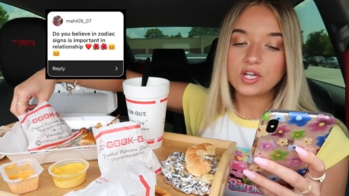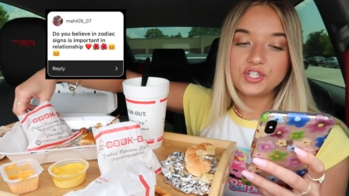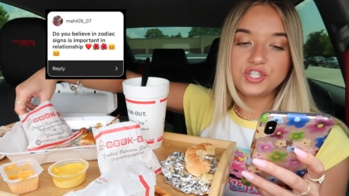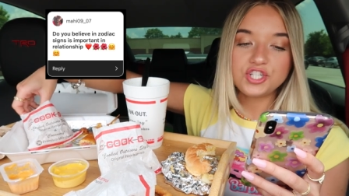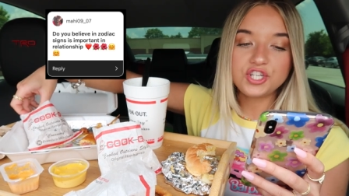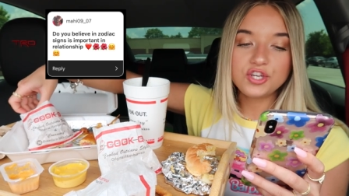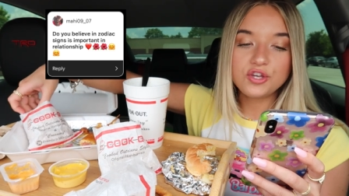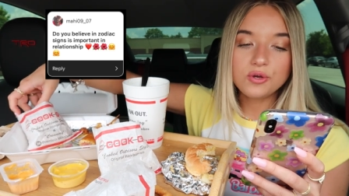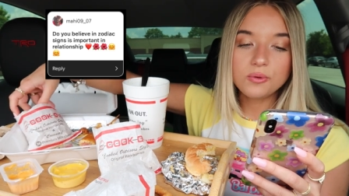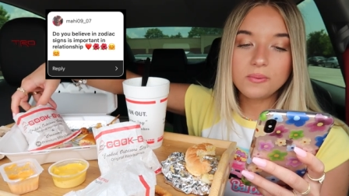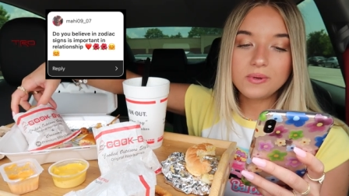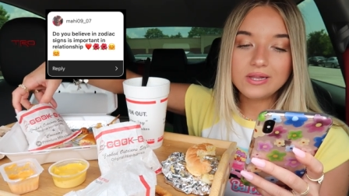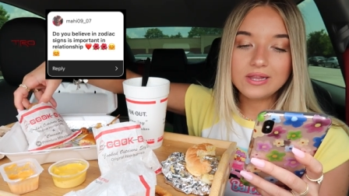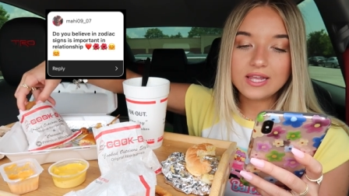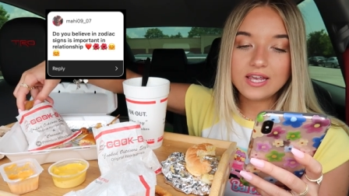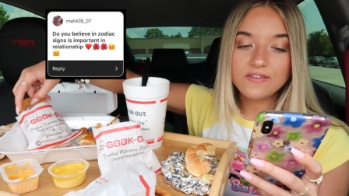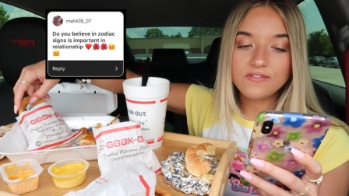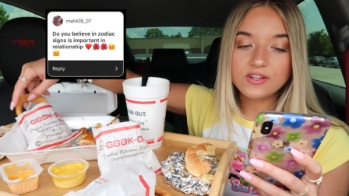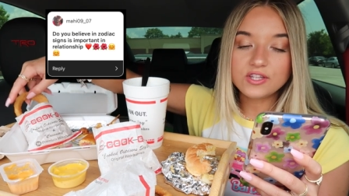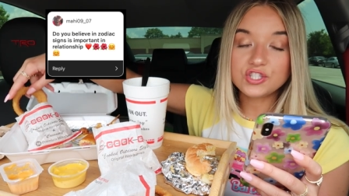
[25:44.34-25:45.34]
Do you
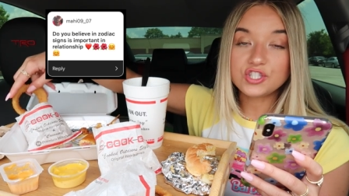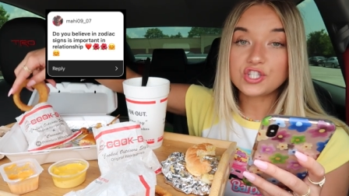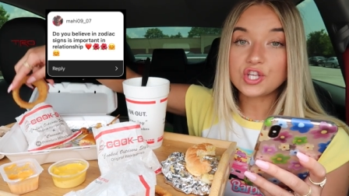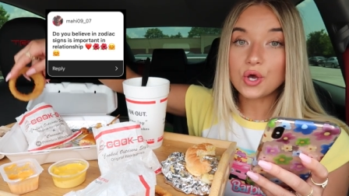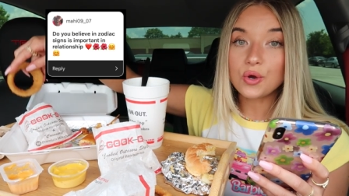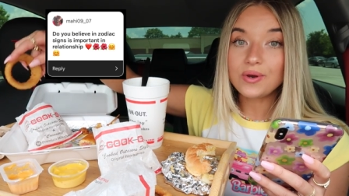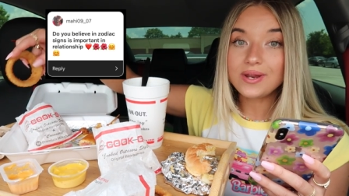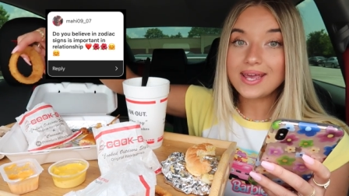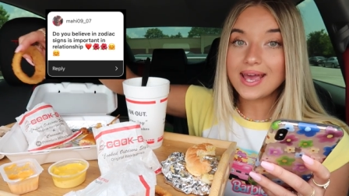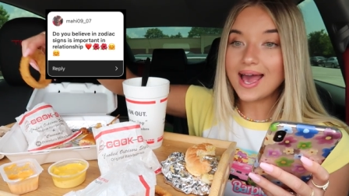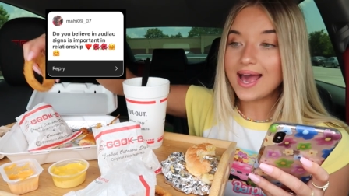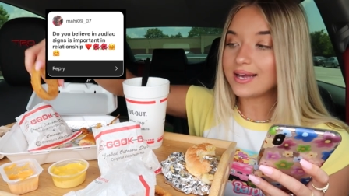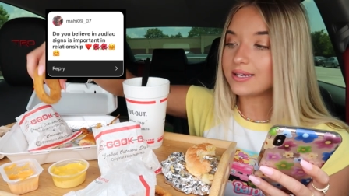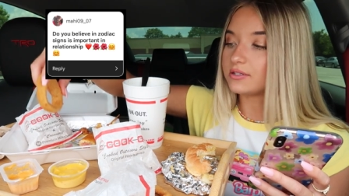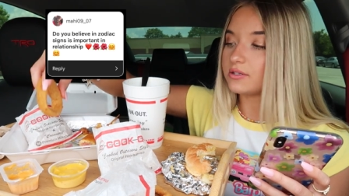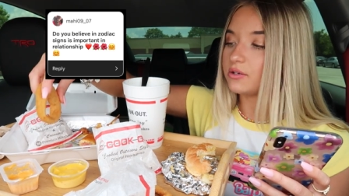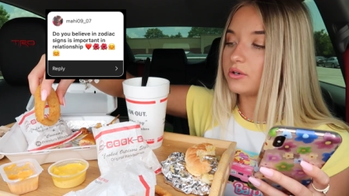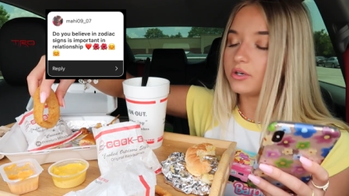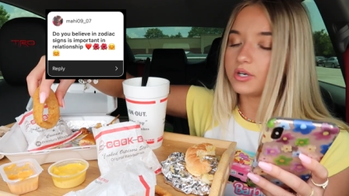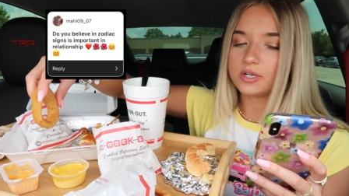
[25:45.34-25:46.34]
believe in zodiac,
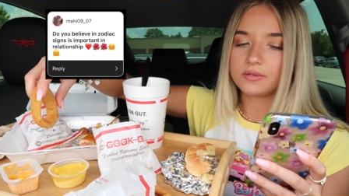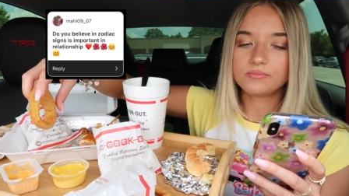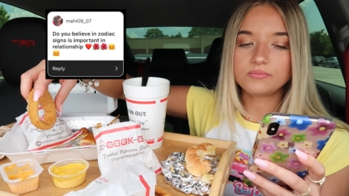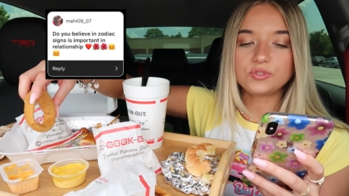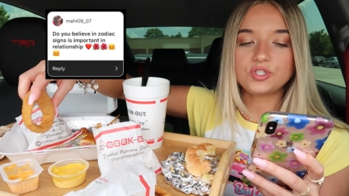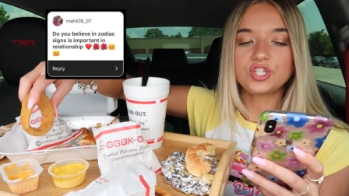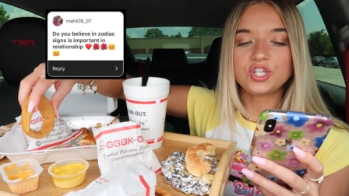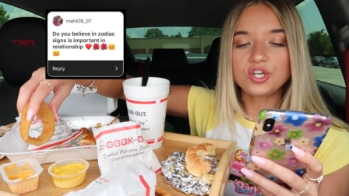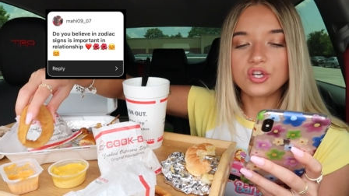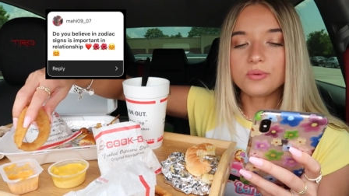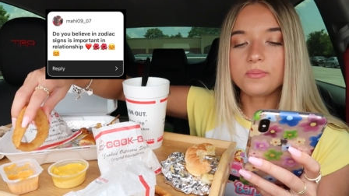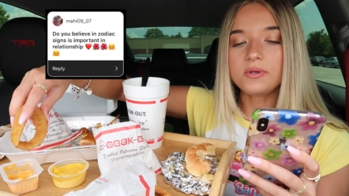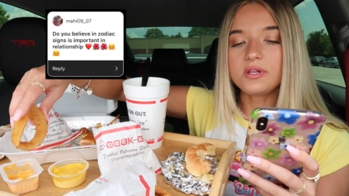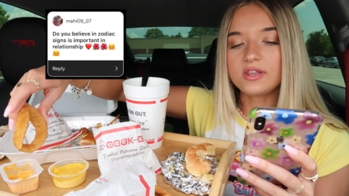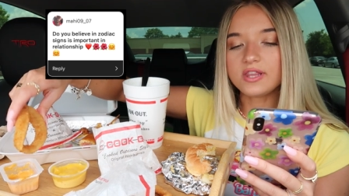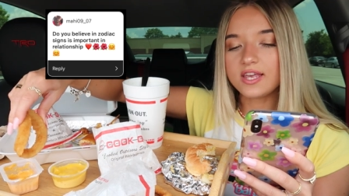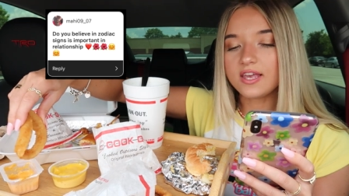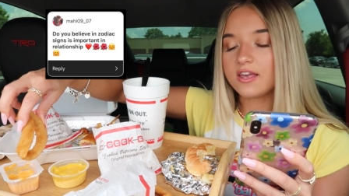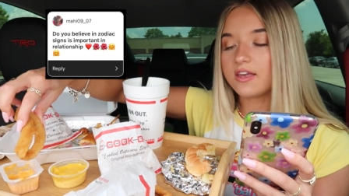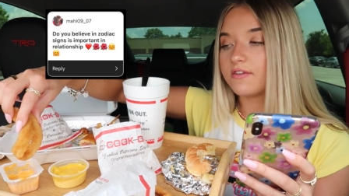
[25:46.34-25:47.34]
or do you
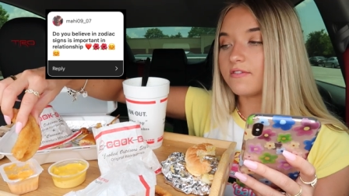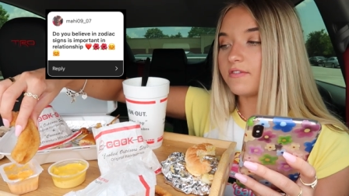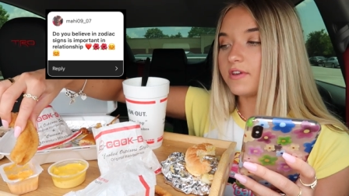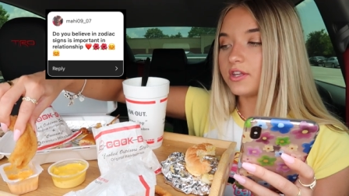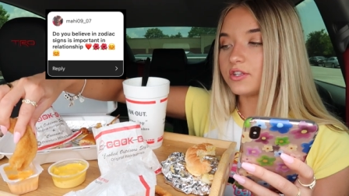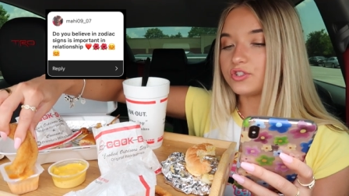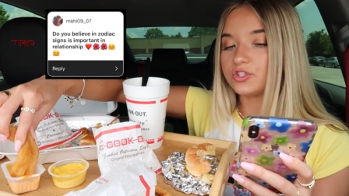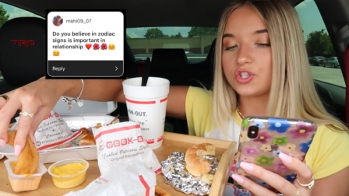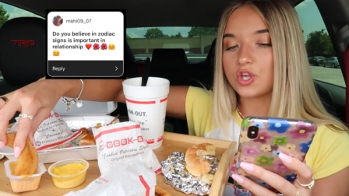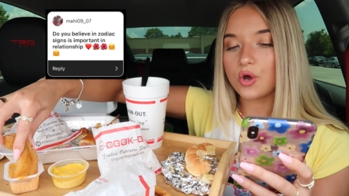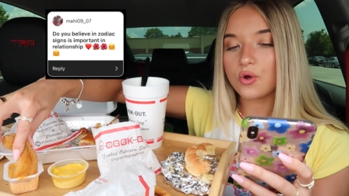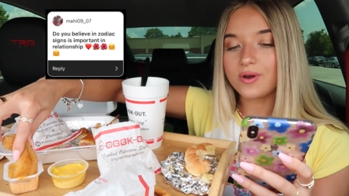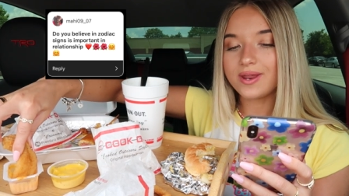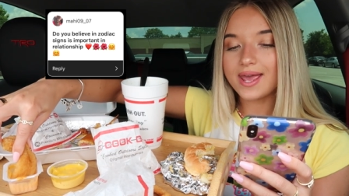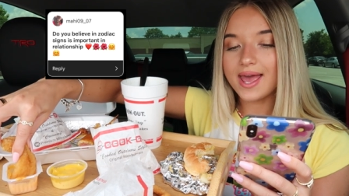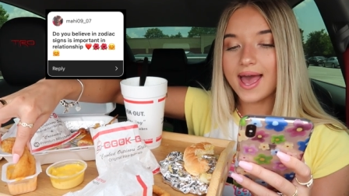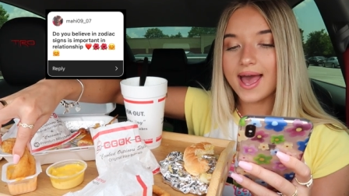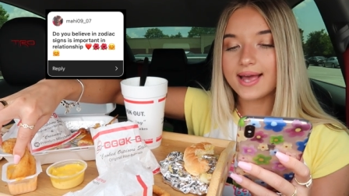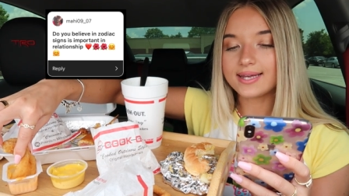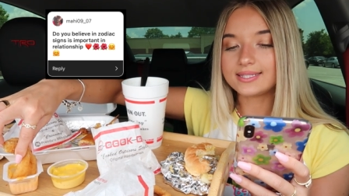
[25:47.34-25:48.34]
believe
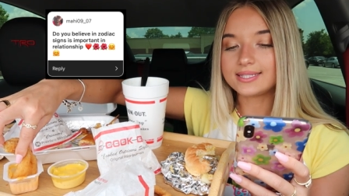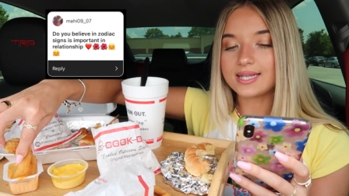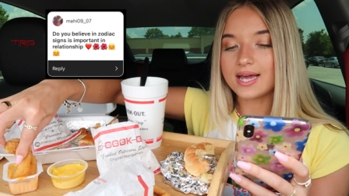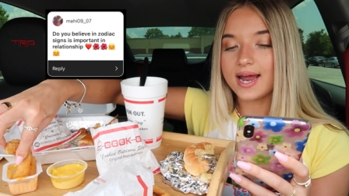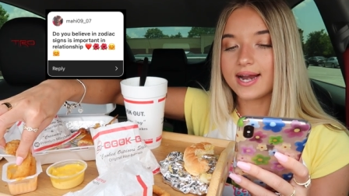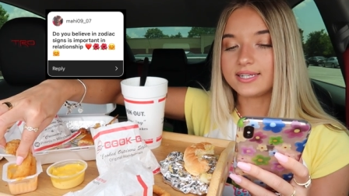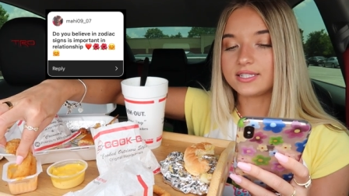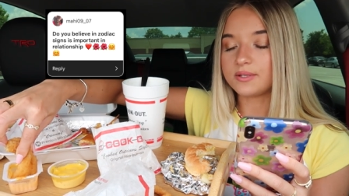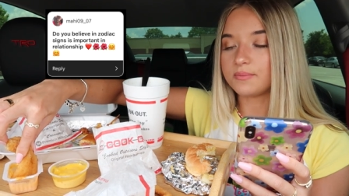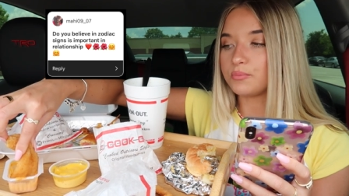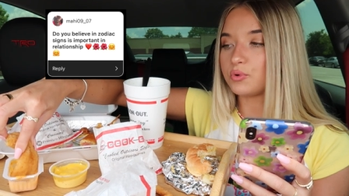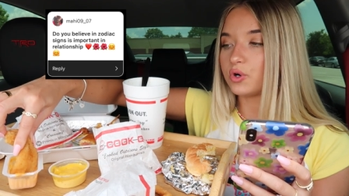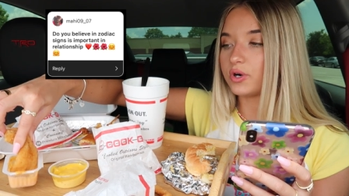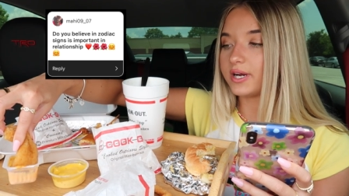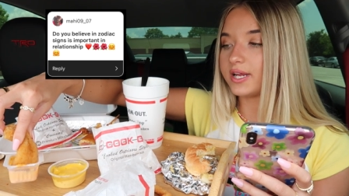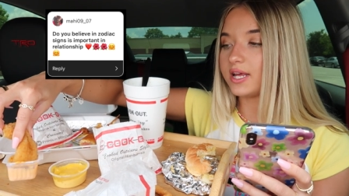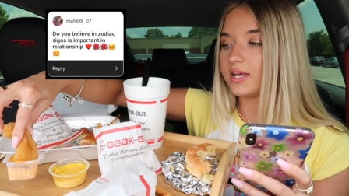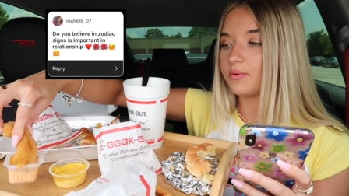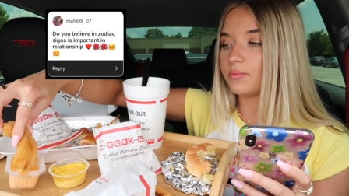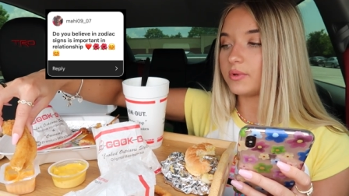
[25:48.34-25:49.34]
zodiac sign is
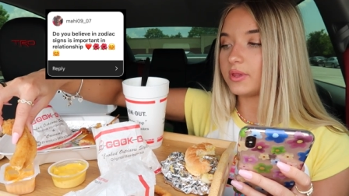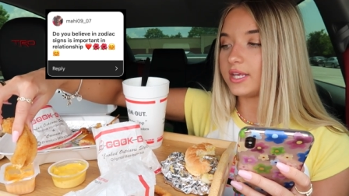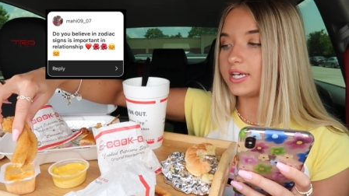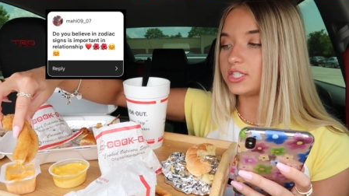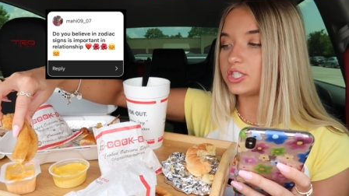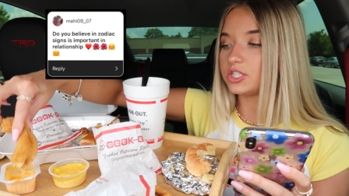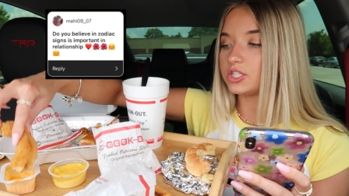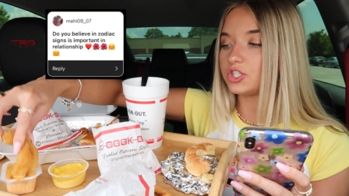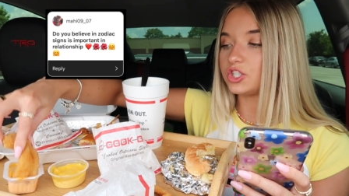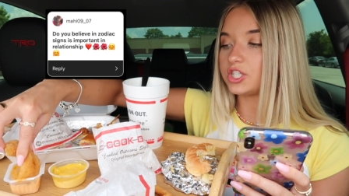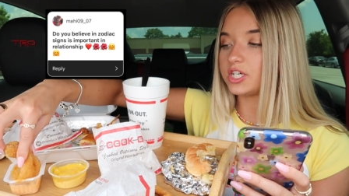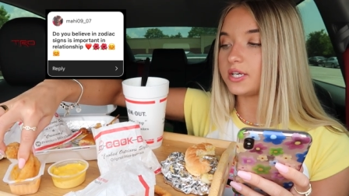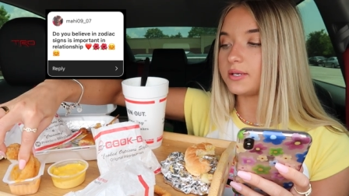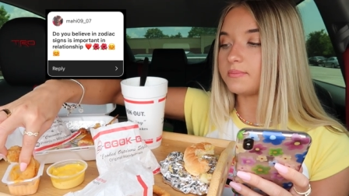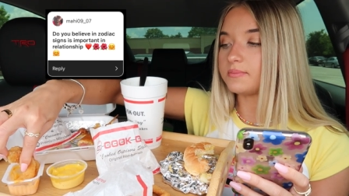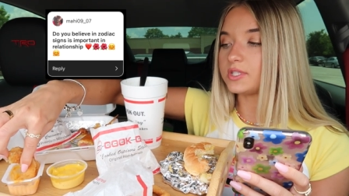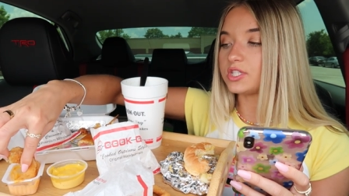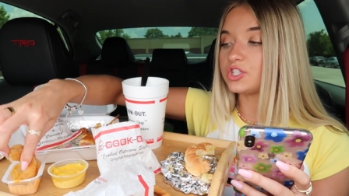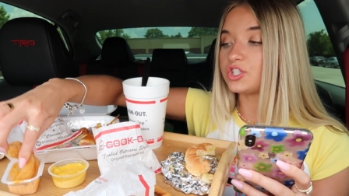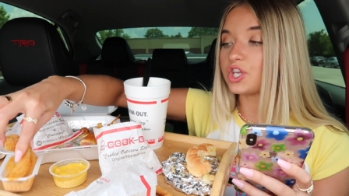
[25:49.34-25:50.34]
important in relationships?